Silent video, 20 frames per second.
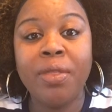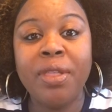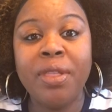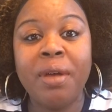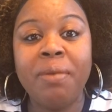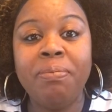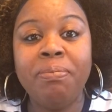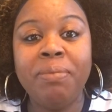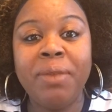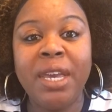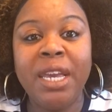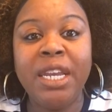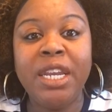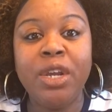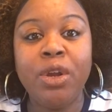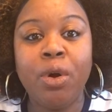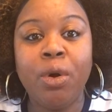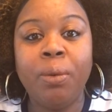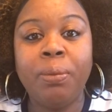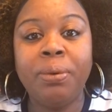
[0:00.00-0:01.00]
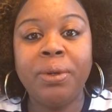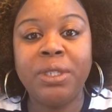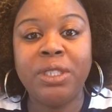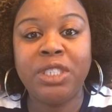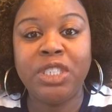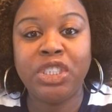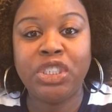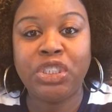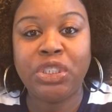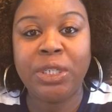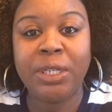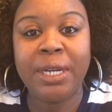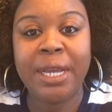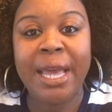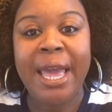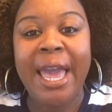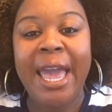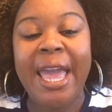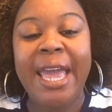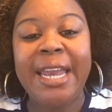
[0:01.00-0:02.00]
the medial position,
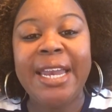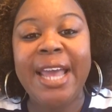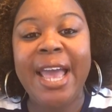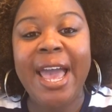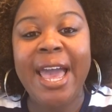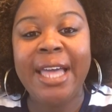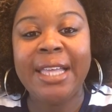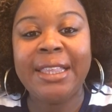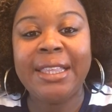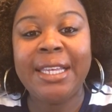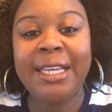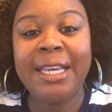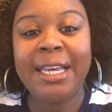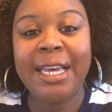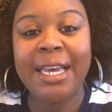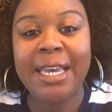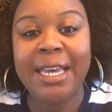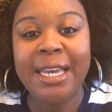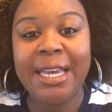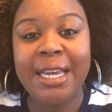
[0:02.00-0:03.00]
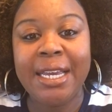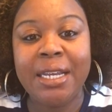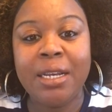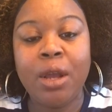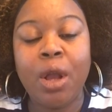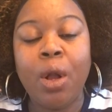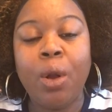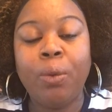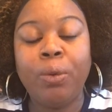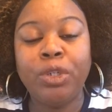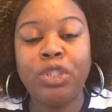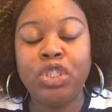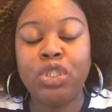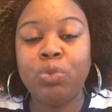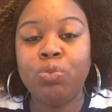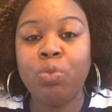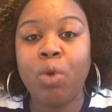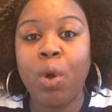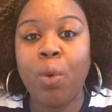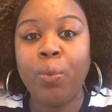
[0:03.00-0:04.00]
and at the end, which is
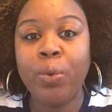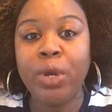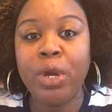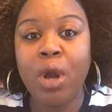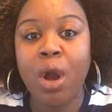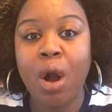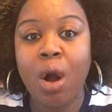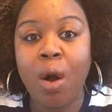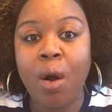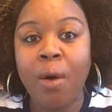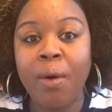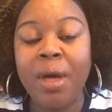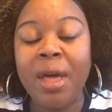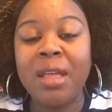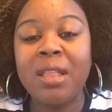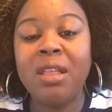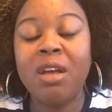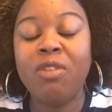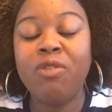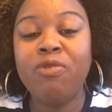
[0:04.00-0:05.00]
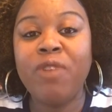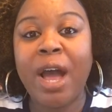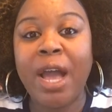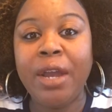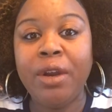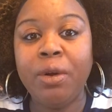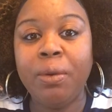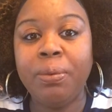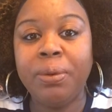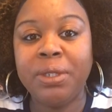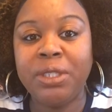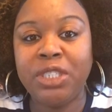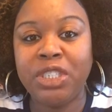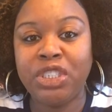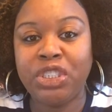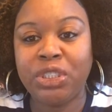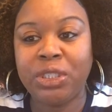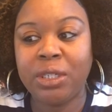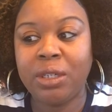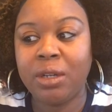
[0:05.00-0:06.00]
what we call the final
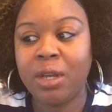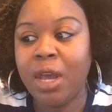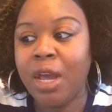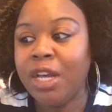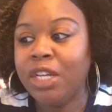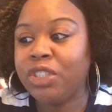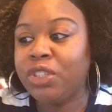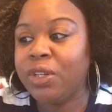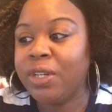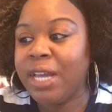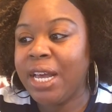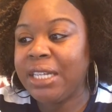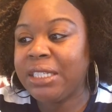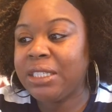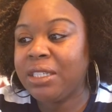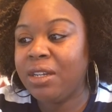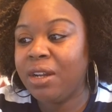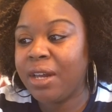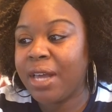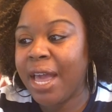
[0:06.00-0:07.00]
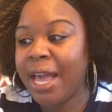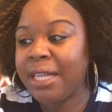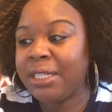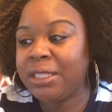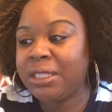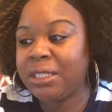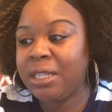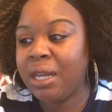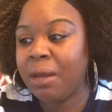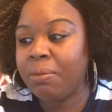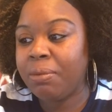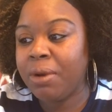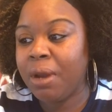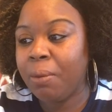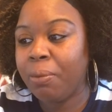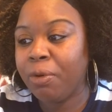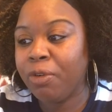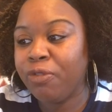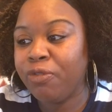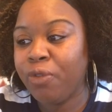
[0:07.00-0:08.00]
position. So let's look at step
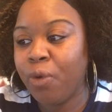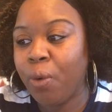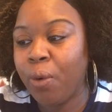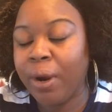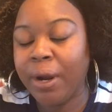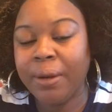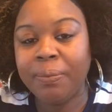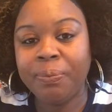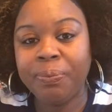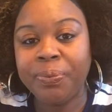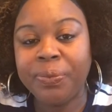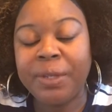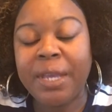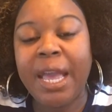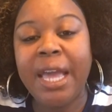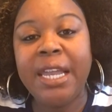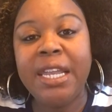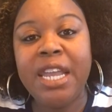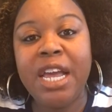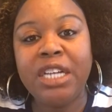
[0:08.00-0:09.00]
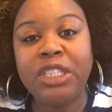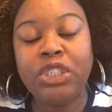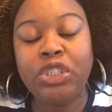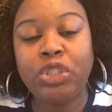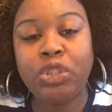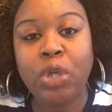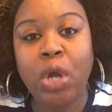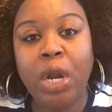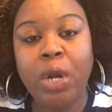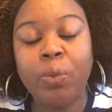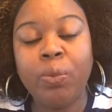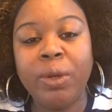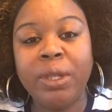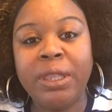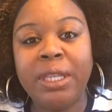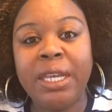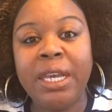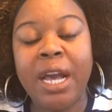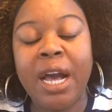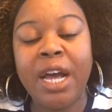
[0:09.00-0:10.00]
number 4, and let's start
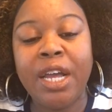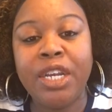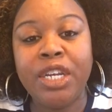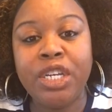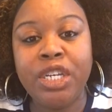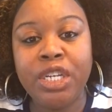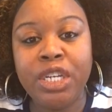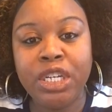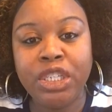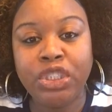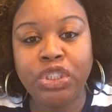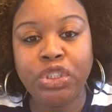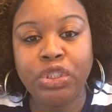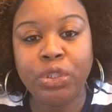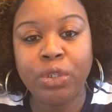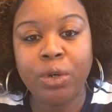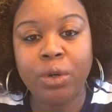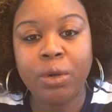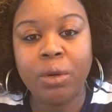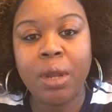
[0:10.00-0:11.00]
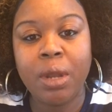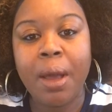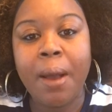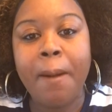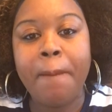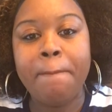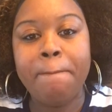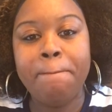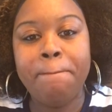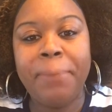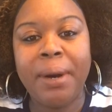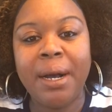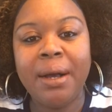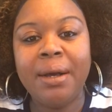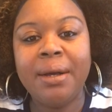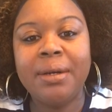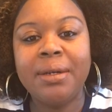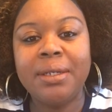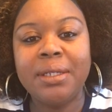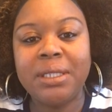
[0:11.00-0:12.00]
with the initial B
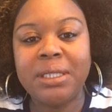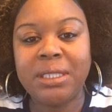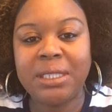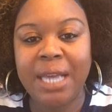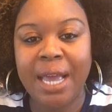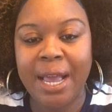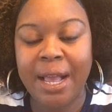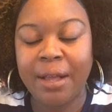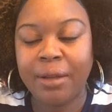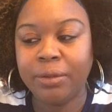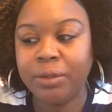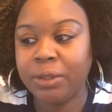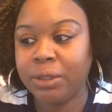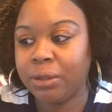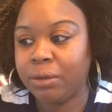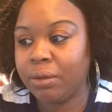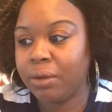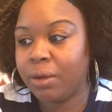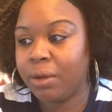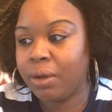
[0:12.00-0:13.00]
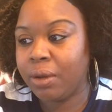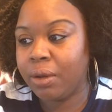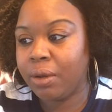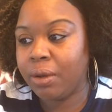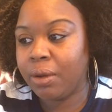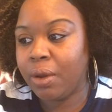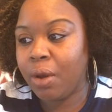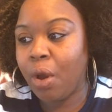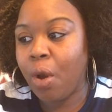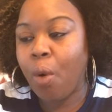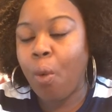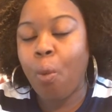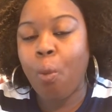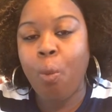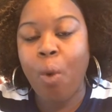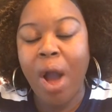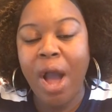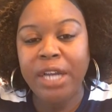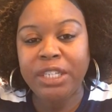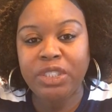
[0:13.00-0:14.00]
sound.
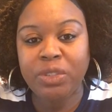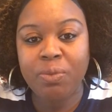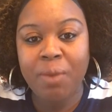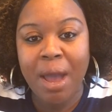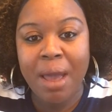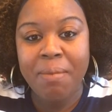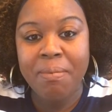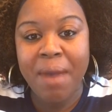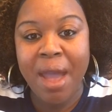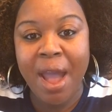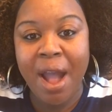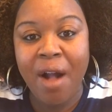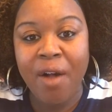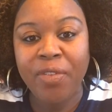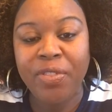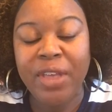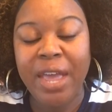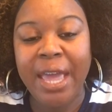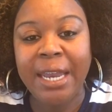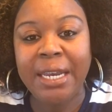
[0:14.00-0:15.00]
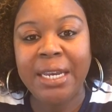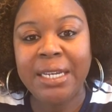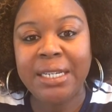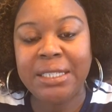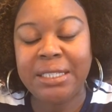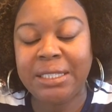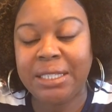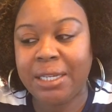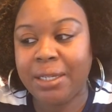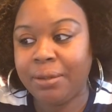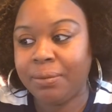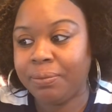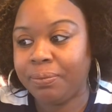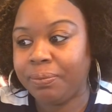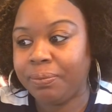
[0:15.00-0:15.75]
Watch my mouth and listen.